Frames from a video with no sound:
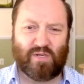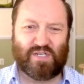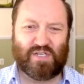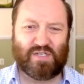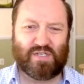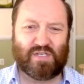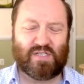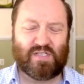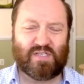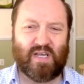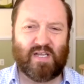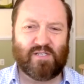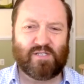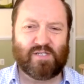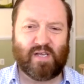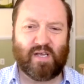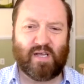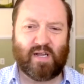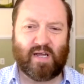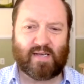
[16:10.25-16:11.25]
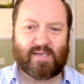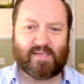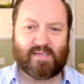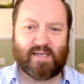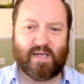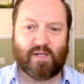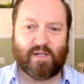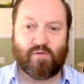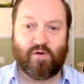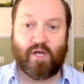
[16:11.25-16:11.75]
which is essentially an
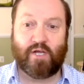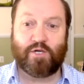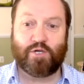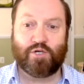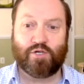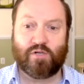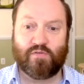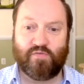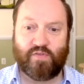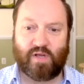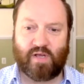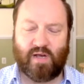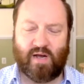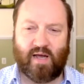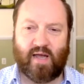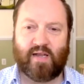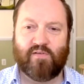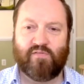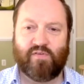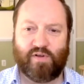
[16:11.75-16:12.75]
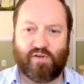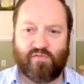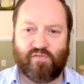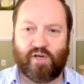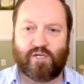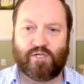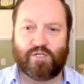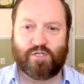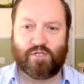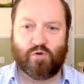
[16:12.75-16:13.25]
acceleration of the kind of
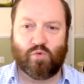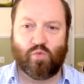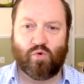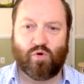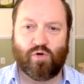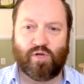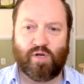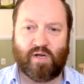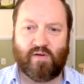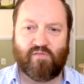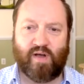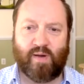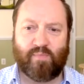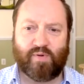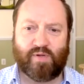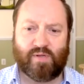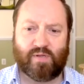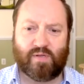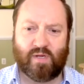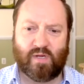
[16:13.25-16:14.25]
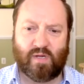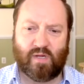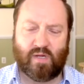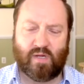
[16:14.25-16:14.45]
innovation that would have happened